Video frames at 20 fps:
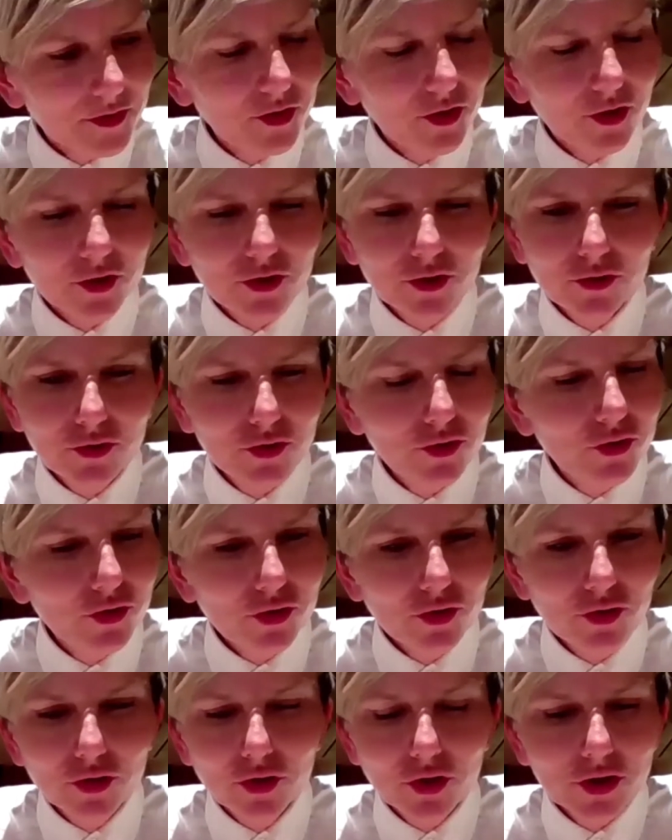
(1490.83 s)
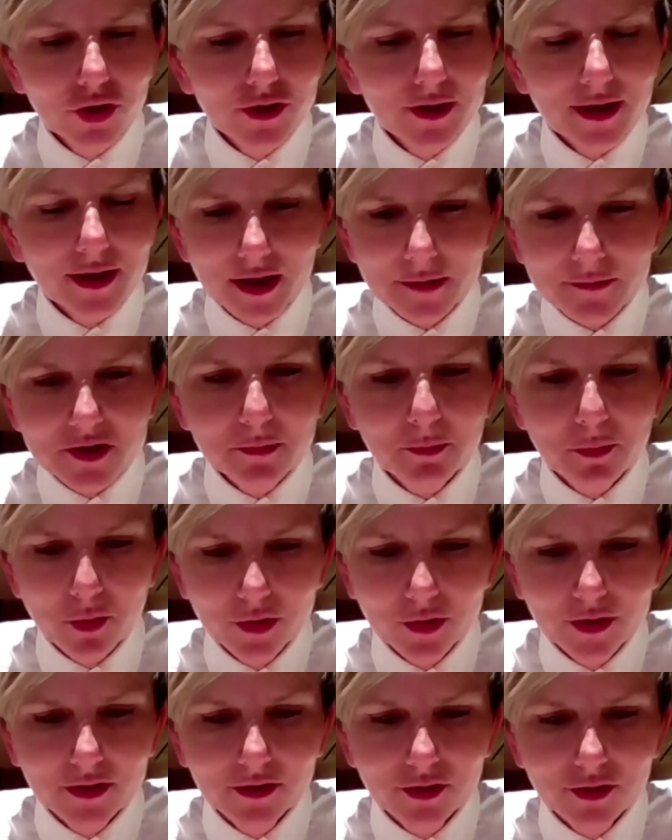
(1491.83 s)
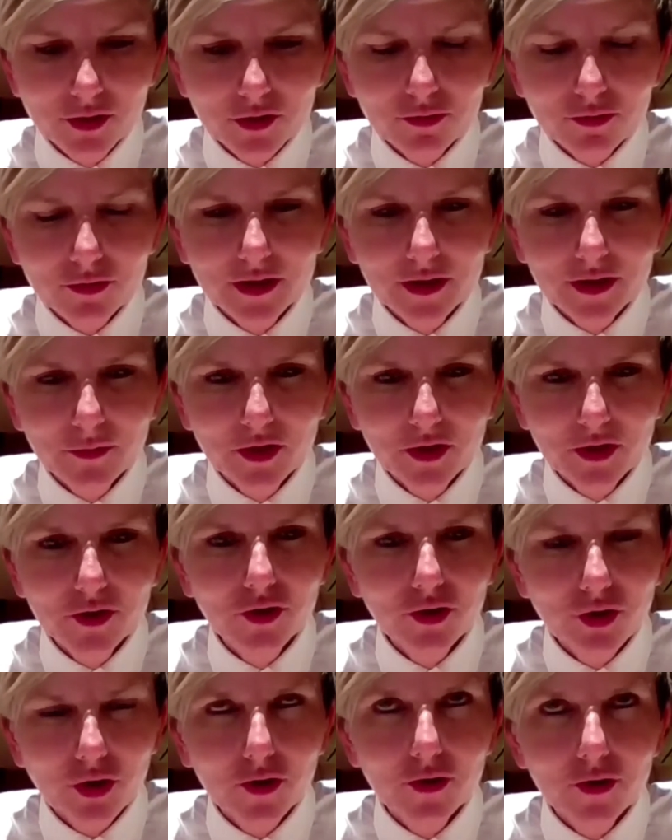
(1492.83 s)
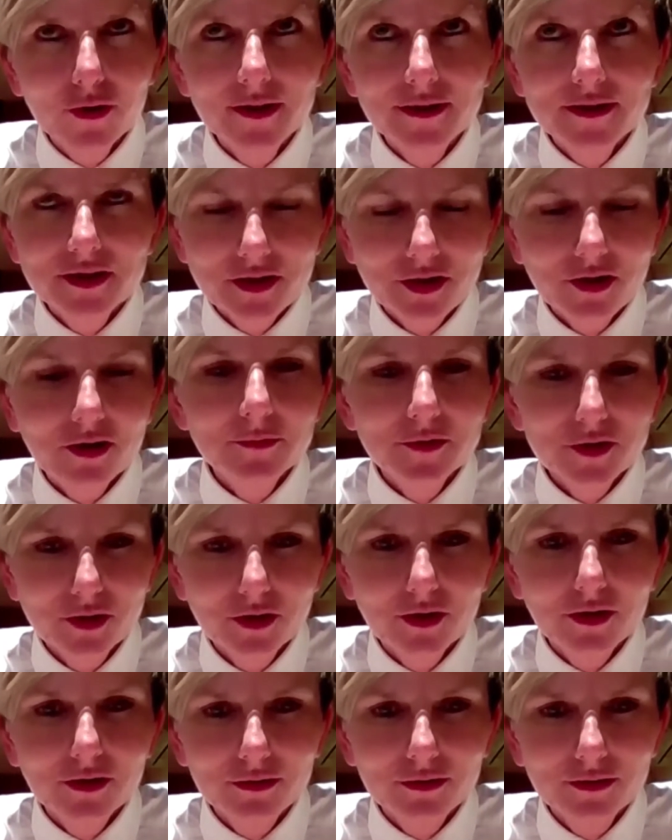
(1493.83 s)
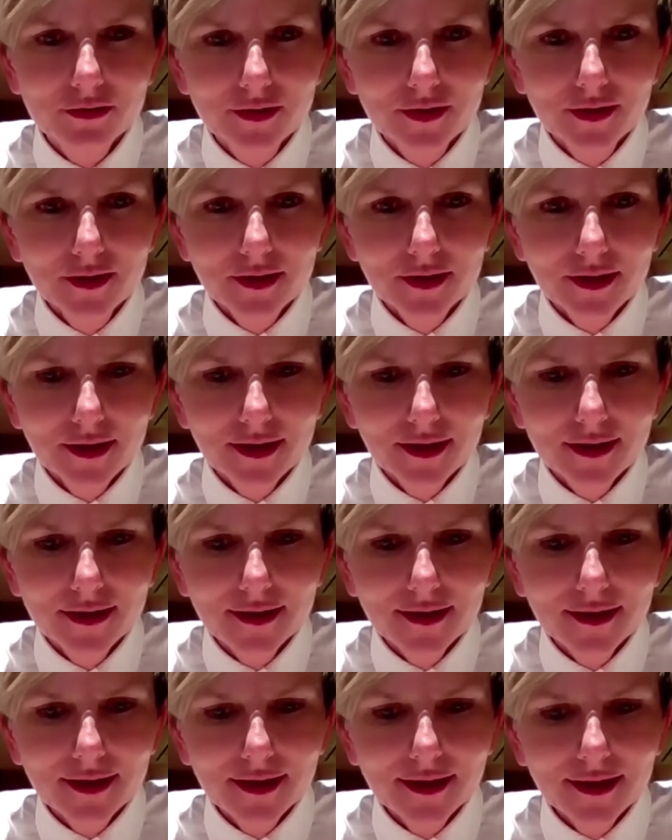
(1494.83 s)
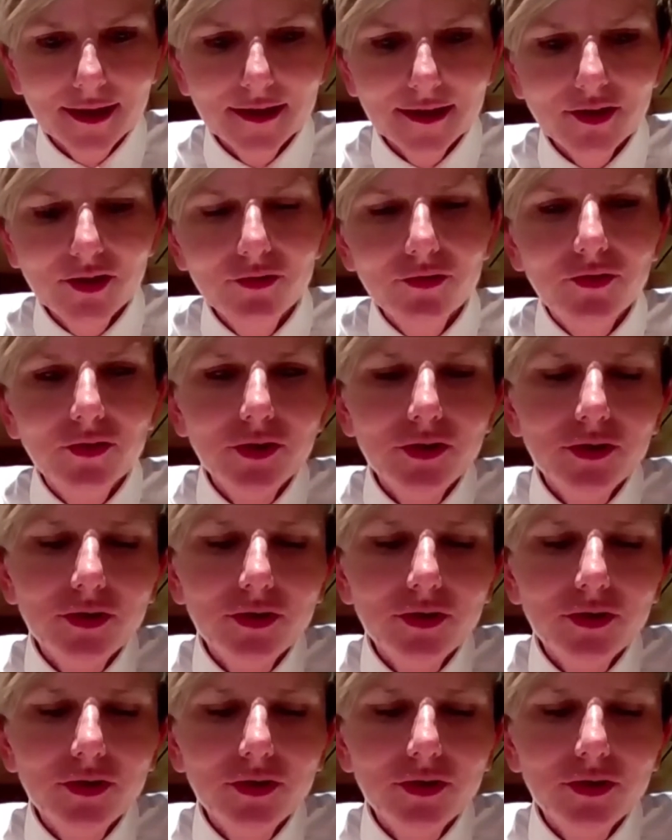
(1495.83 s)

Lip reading: You know, there comes a point in your career where you know it's time to go, and